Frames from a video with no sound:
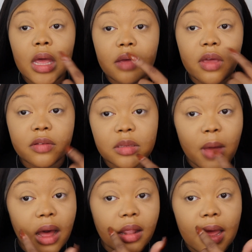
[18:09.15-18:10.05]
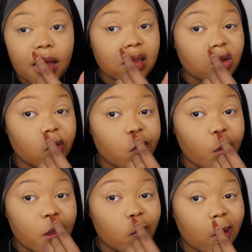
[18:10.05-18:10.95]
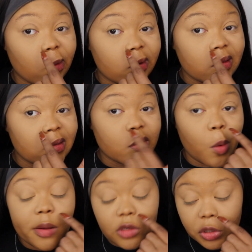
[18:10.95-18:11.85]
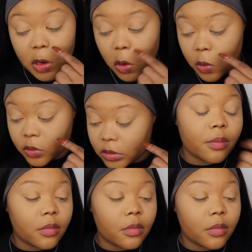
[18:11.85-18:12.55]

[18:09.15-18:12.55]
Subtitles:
if you have smile lines or if your makeup like creases around your nose.